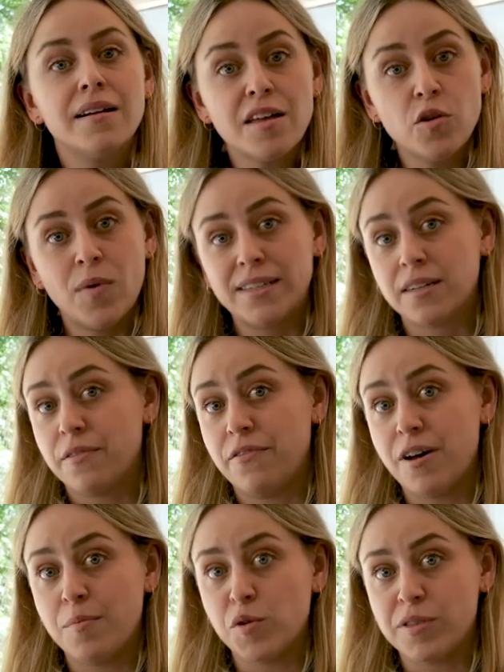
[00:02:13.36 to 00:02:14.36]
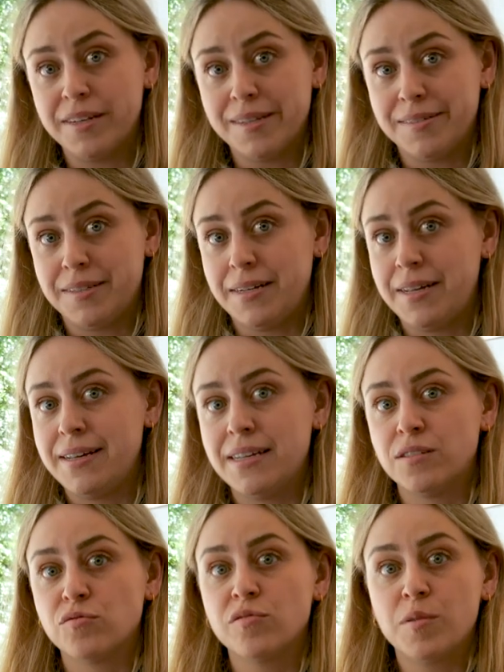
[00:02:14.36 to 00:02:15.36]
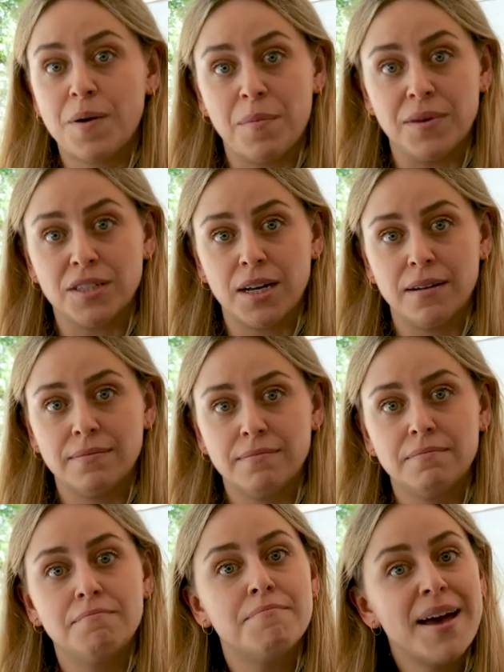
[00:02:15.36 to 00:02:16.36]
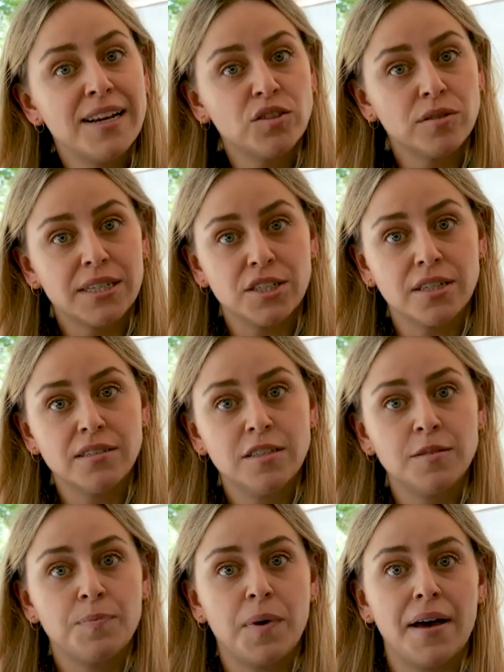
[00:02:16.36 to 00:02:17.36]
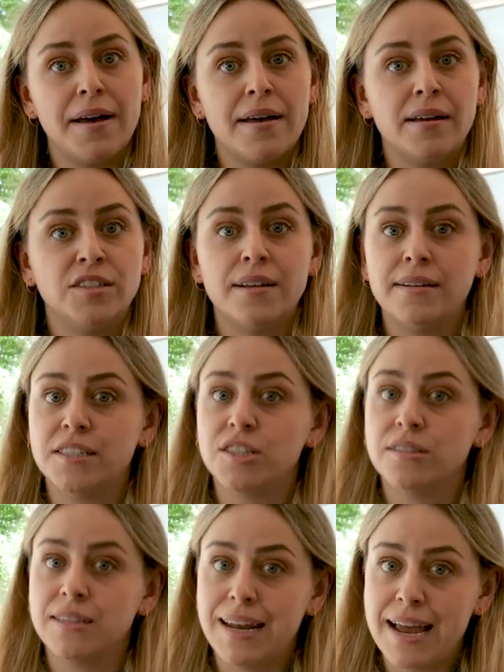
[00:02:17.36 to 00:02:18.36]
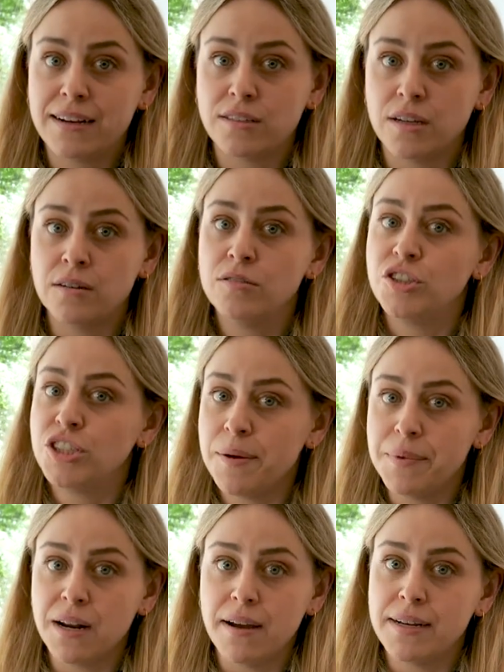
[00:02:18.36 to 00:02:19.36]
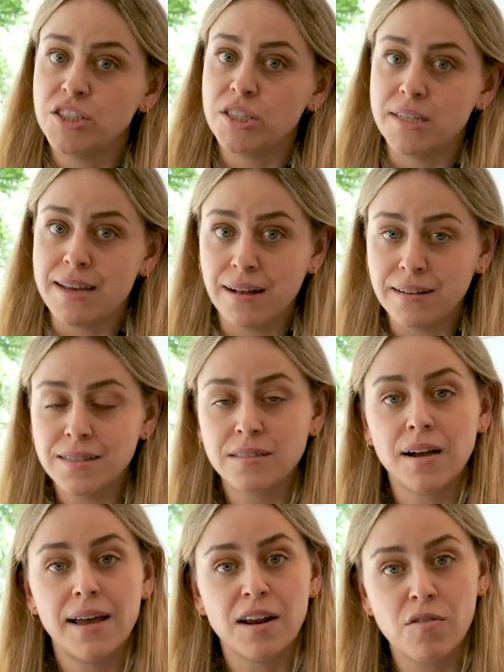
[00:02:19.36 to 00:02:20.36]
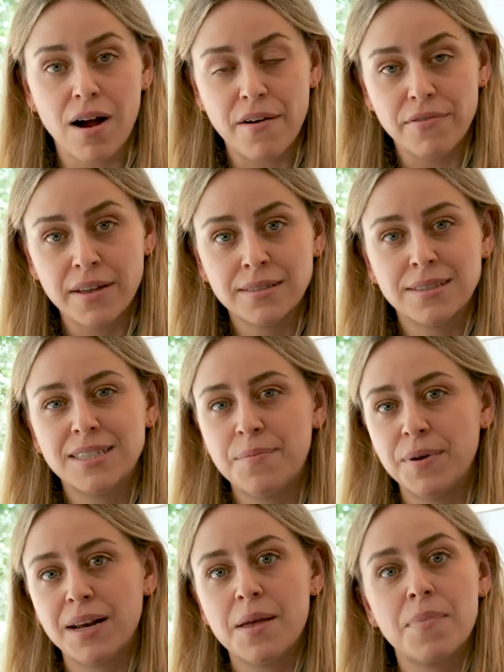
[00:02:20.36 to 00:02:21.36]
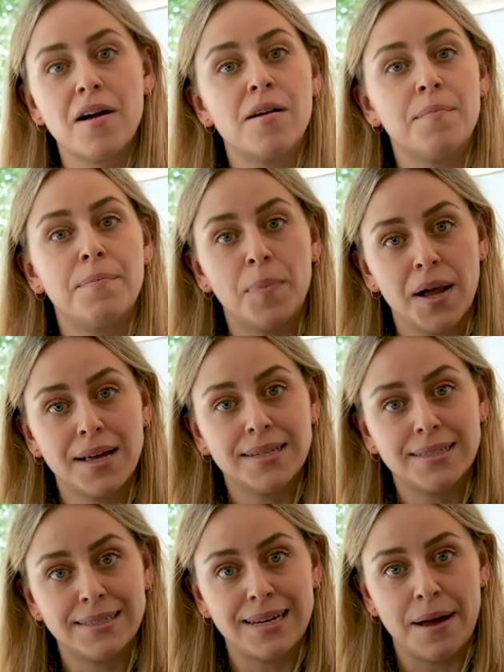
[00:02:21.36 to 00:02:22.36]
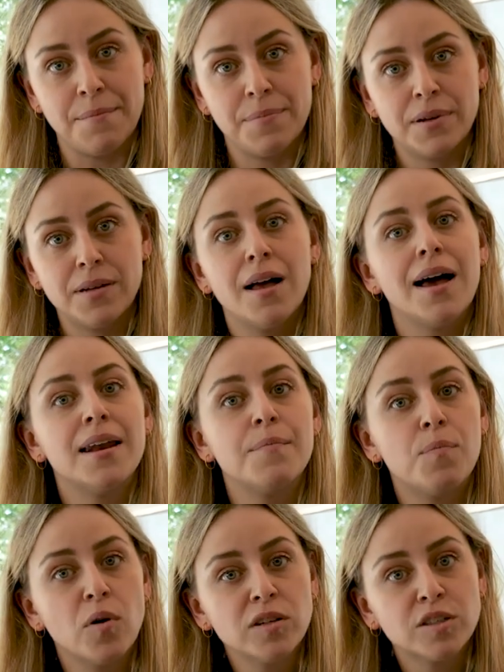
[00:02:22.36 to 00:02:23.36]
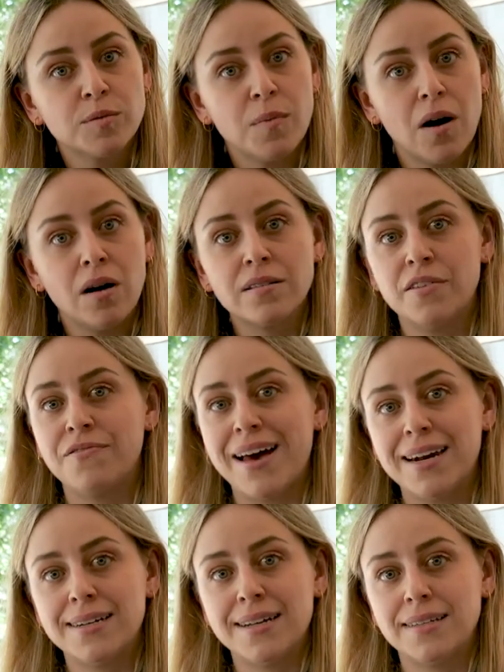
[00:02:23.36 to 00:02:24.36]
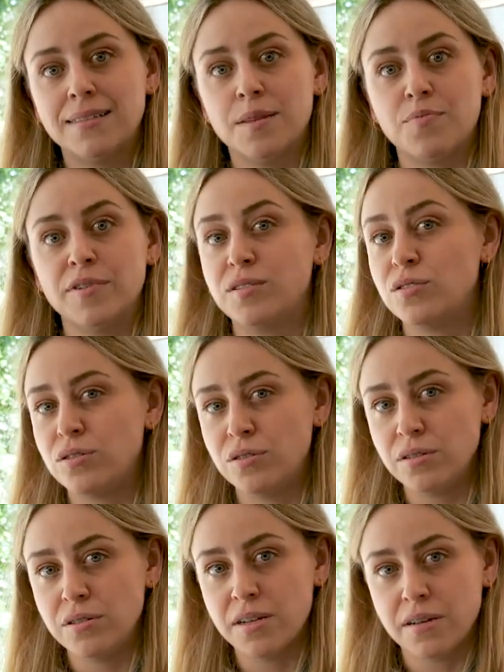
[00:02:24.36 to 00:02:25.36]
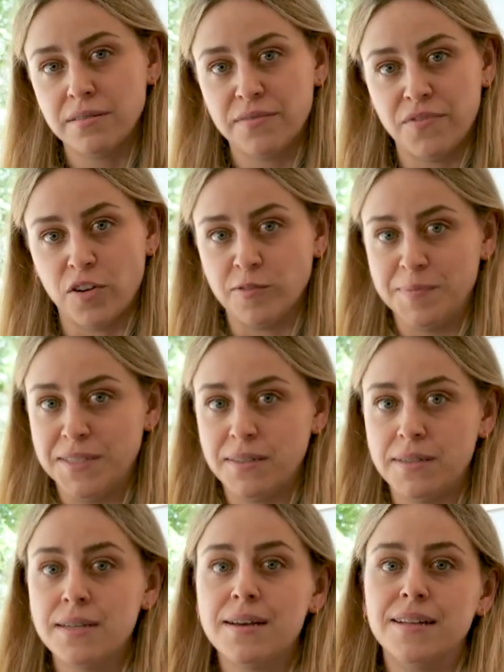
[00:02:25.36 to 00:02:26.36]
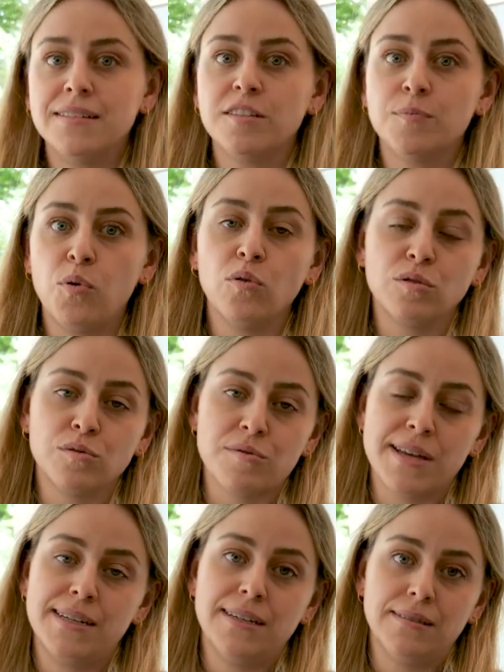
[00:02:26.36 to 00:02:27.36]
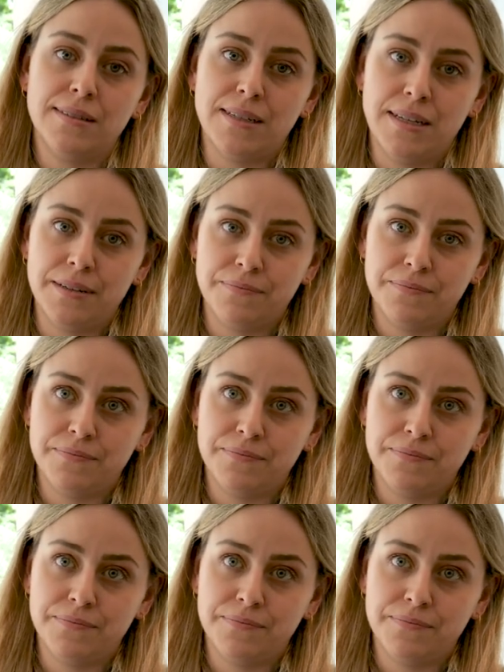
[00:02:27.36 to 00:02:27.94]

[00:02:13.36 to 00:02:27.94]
Another way to confirm authenticity is through the publisher. Major editions by Editions Electo, Gemini, GL and Tyler Graphics typically bear a blind stamp, an embossed mark that validates the print's studio's involvement and supports authenticity.